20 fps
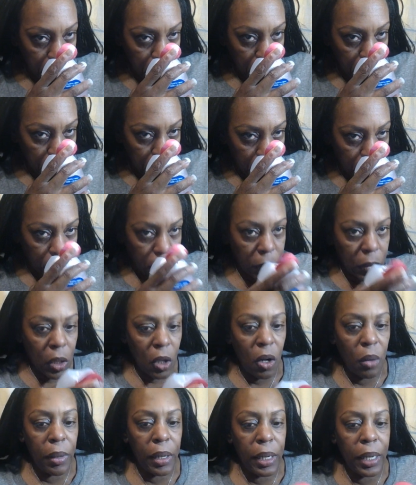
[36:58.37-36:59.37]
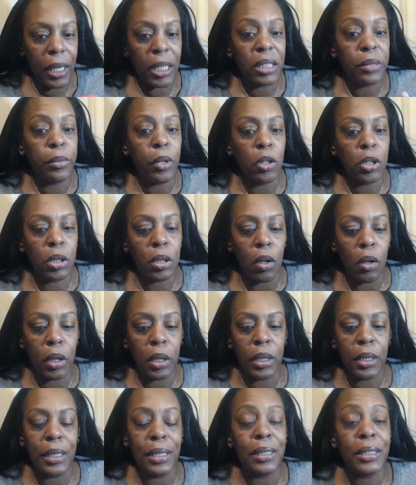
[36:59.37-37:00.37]
oh my god it smells so good
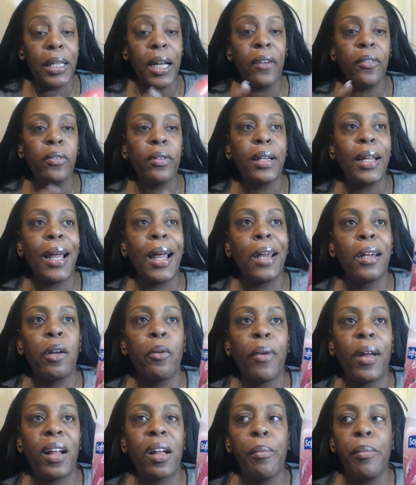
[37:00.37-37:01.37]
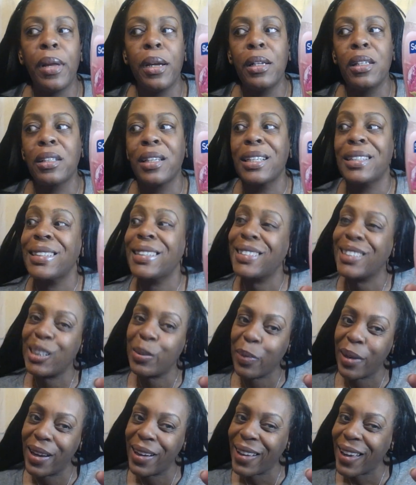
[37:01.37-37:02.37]
definitely I highly recommend this because this is pink i
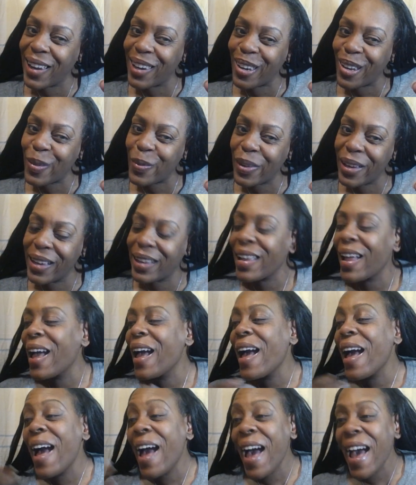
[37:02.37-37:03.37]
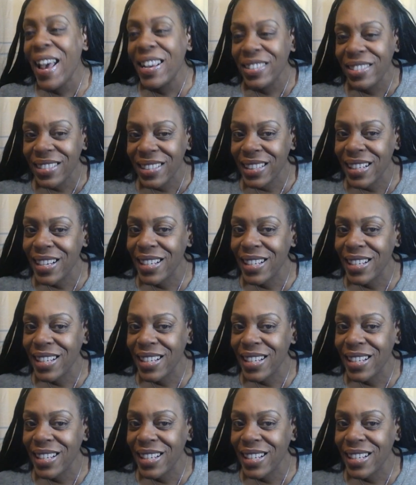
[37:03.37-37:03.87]
love pink as you see some of my